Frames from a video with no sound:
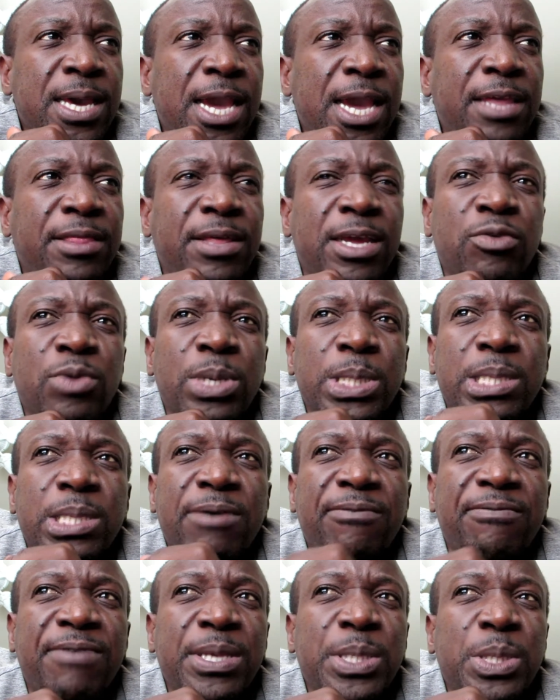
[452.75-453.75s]
either it was
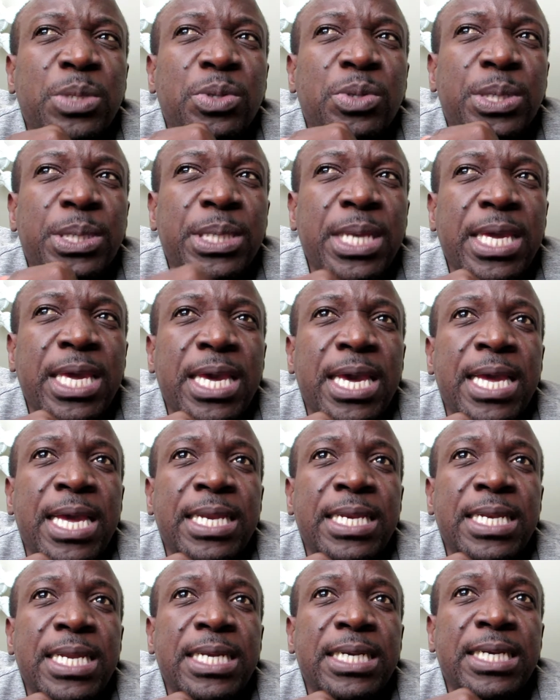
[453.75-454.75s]
the first or
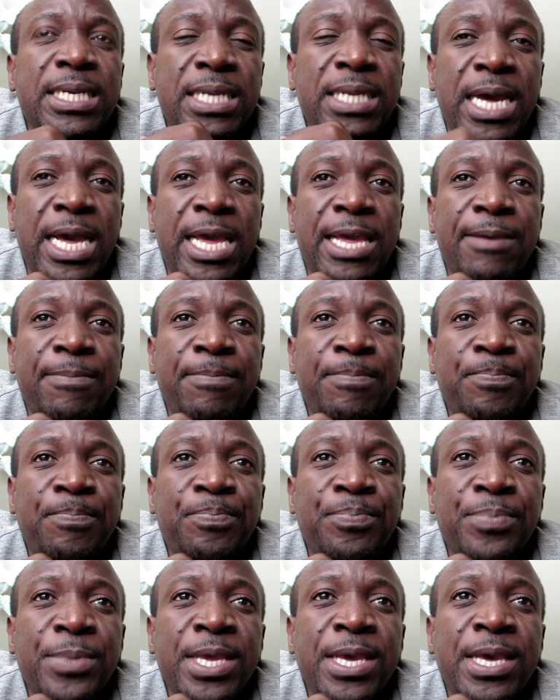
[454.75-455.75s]
second time
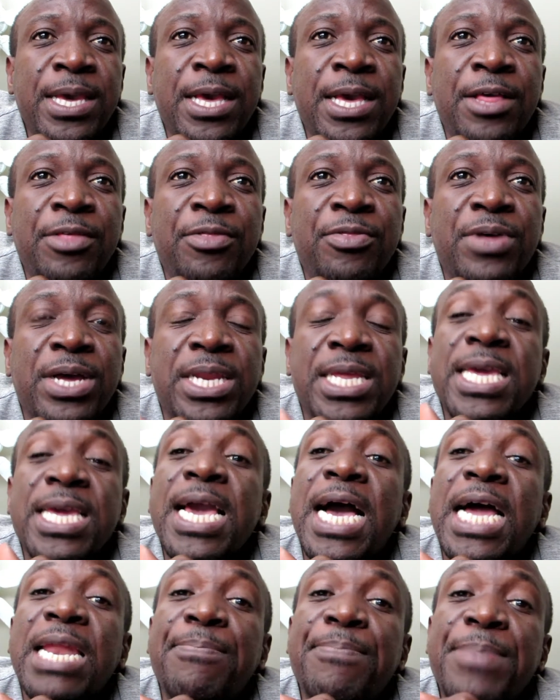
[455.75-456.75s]
that
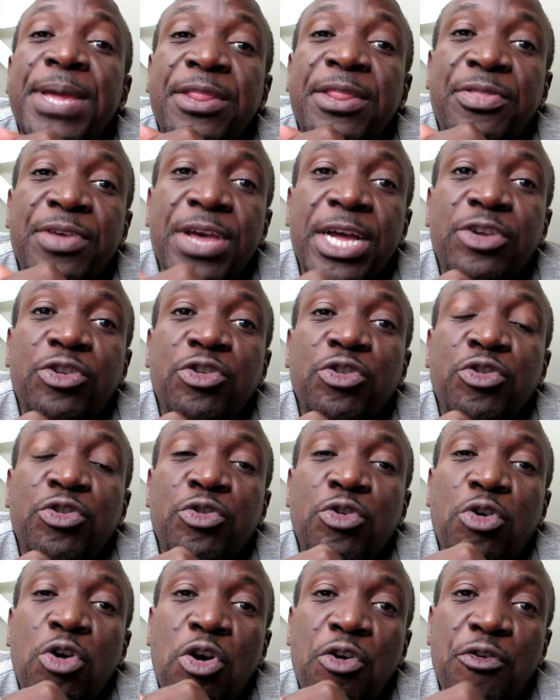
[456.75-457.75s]
he had been there to
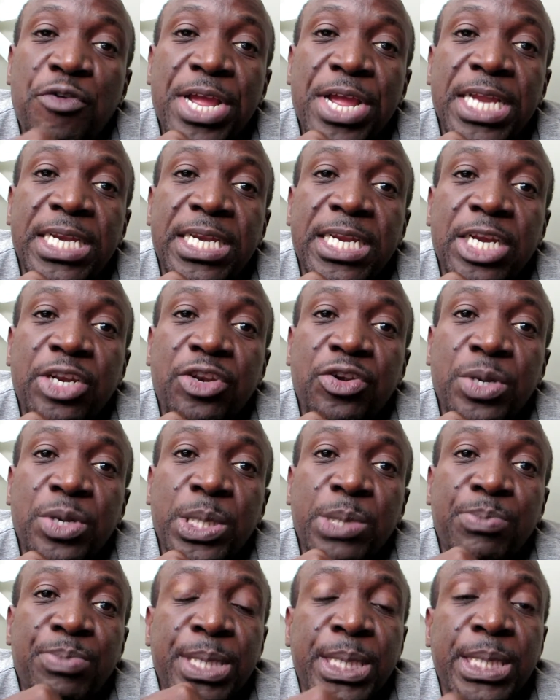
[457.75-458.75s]
do
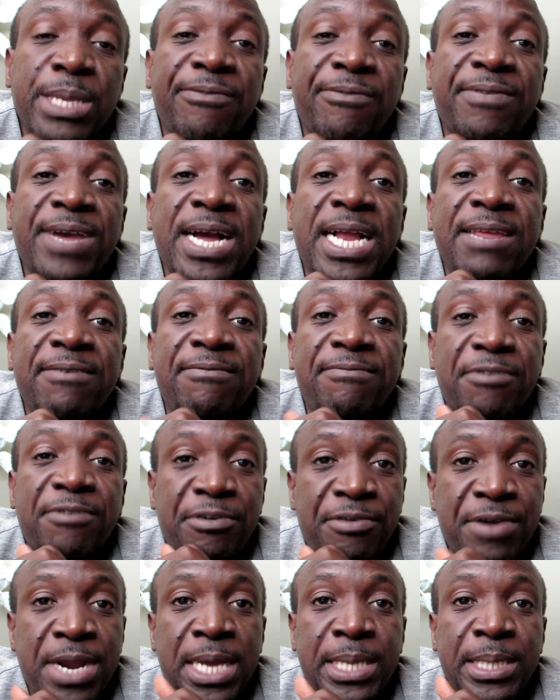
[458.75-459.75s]
orientation specifically
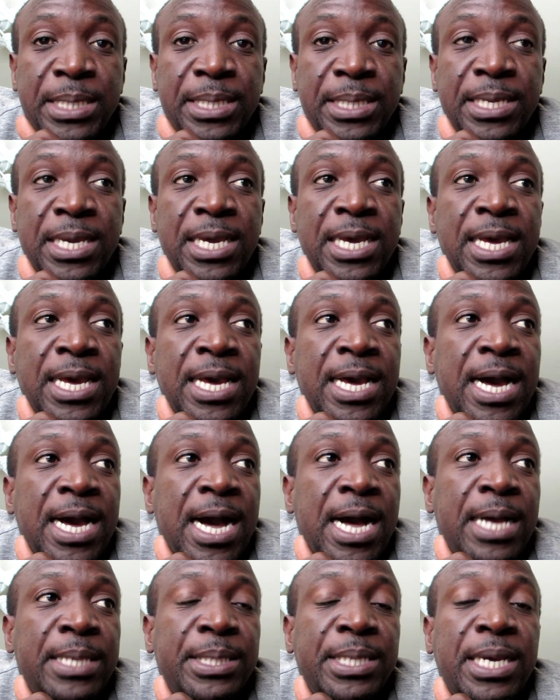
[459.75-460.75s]
for us
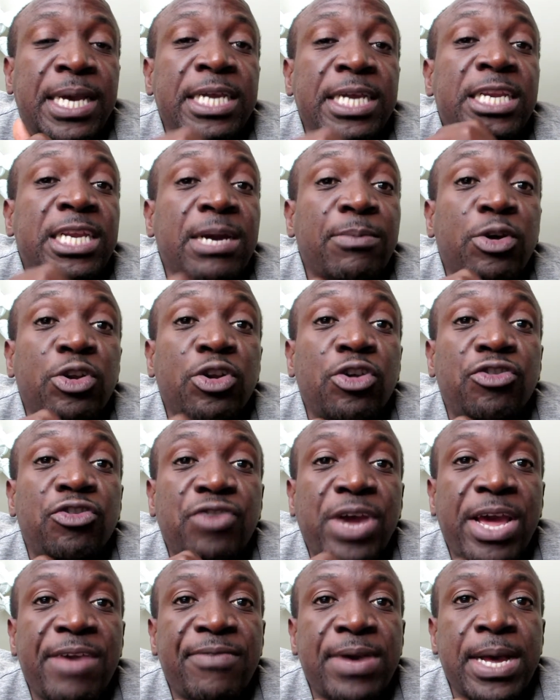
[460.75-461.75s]
as uh, intermodal
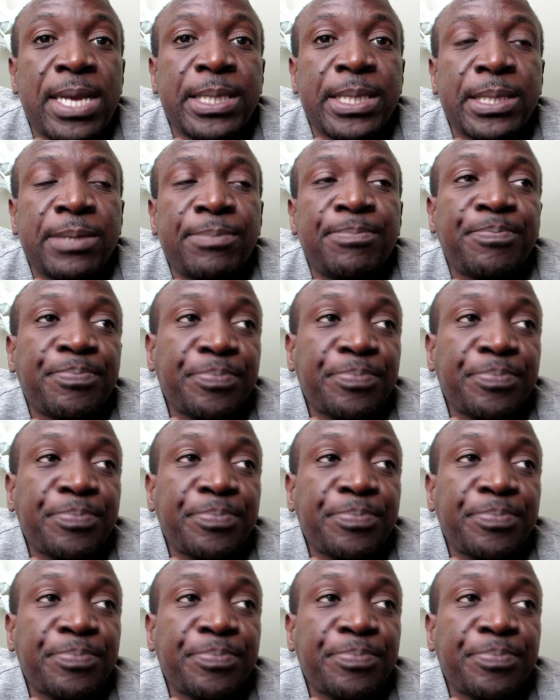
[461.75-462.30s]
drivers.